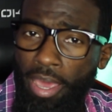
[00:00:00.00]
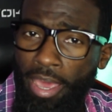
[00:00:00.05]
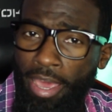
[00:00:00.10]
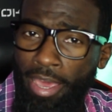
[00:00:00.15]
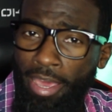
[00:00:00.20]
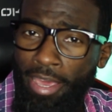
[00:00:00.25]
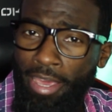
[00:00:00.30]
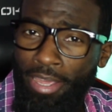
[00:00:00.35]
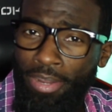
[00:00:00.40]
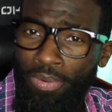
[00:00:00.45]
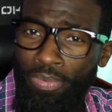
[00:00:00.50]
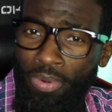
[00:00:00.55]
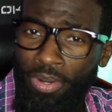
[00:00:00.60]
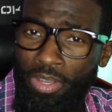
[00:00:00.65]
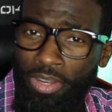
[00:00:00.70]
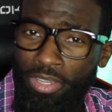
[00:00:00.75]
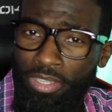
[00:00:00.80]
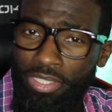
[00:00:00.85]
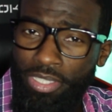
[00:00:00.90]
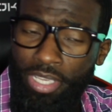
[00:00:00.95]
and
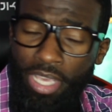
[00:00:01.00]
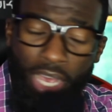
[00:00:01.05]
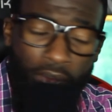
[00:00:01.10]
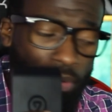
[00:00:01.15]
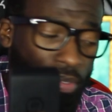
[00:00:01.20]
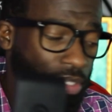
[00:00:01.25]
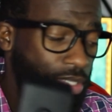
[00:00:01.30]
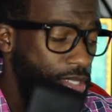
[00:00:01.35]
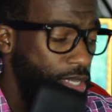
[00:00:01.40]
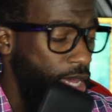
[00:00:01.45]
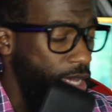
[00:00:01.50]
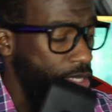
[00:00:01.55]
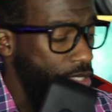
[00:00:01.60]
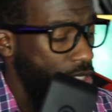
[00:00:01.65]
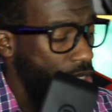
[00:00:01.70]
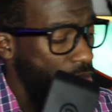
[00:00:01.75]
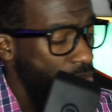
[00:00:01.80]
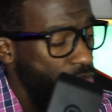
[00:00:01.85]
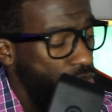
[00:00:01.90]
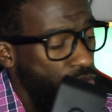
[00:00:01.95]
we're gonna see how it
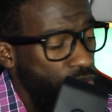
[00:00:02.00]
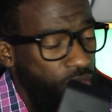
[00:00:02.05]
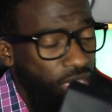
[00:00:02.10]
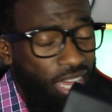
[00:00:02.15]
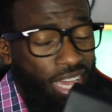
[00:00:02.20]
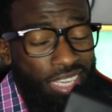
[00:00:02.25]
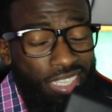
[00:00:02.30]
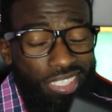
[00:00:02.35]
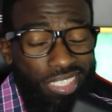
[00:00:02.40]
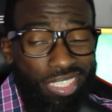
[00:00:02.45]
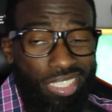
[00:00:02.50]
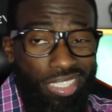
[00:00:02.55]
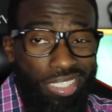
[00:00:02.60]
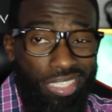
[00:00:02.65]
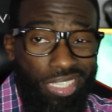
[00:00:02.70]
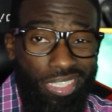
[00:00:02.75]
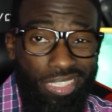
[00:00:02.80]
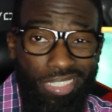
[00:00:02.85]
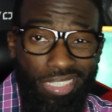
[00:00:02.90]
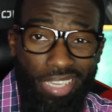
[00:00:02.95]
stacks up to the H D
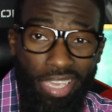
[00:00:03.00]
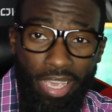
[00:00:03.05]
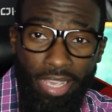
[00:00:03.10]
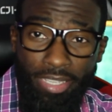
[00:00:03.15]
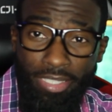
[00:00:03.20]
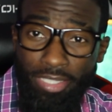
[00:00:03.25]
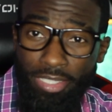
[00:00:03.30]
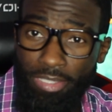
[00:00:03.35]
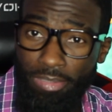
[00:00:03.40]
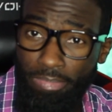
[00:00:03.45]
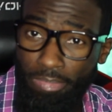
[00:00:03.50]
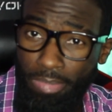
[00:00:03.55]
sixty S